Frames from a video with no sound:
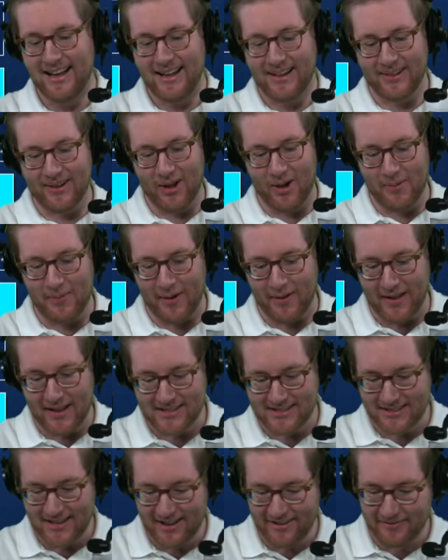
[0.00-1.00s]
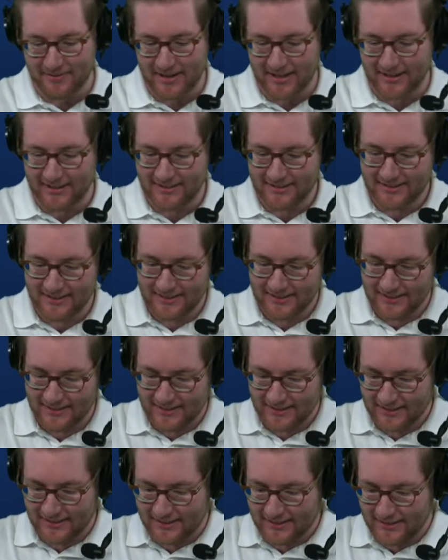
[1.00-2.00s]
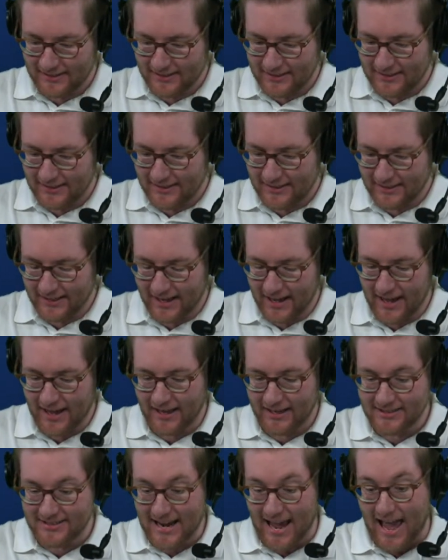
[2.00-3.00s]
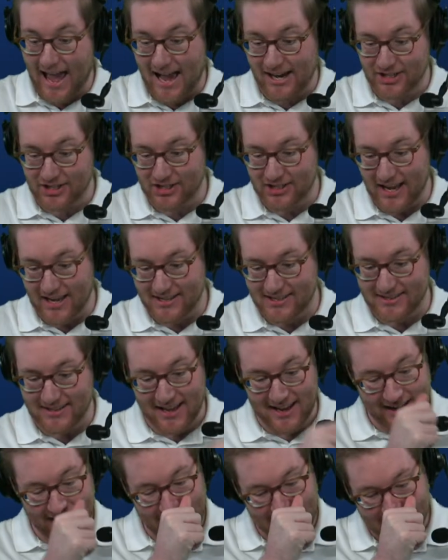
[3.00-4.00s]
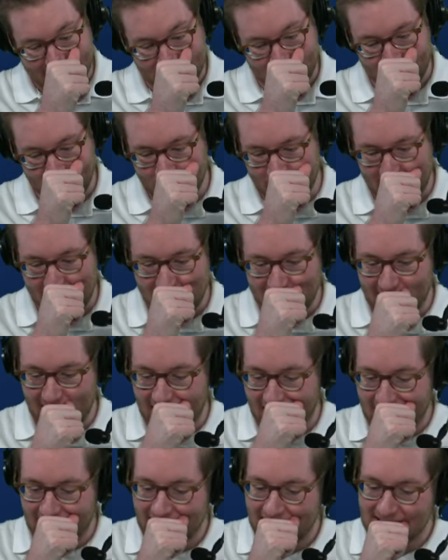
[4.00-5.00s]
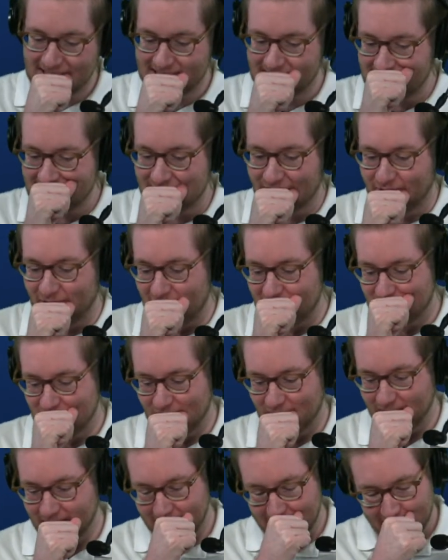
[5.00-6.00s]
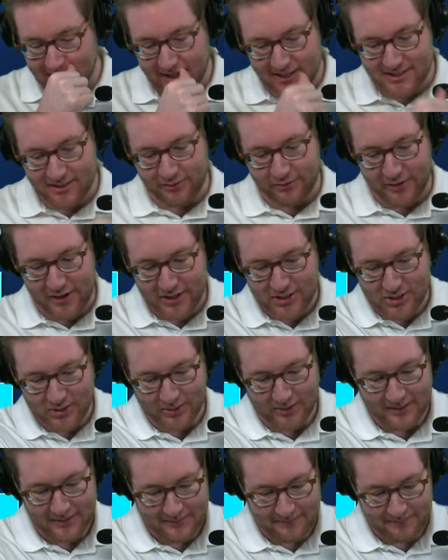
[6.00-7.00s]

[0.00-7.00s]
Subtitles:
Lobo, that's love, man. Yeah, Dash, that's true, man. Yeah, it's official. It's official.